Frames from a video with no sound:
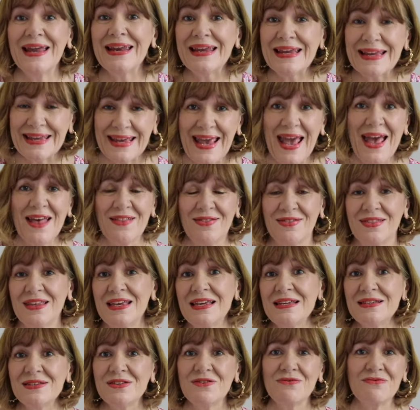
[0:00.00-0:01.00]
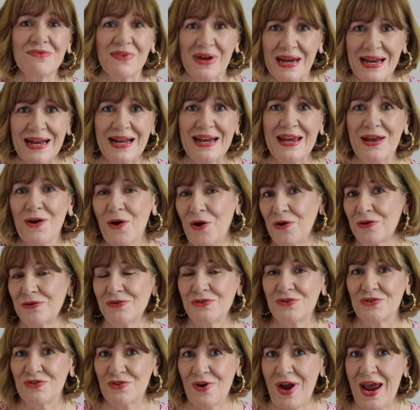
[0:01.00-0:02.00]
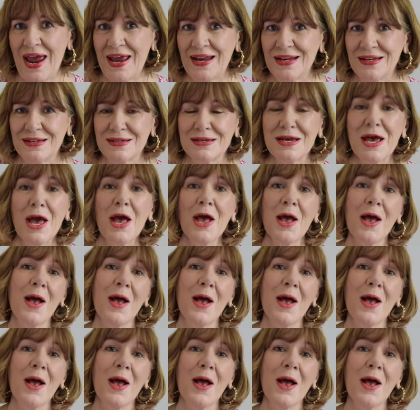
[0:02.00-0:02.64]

And again, these are really on trend,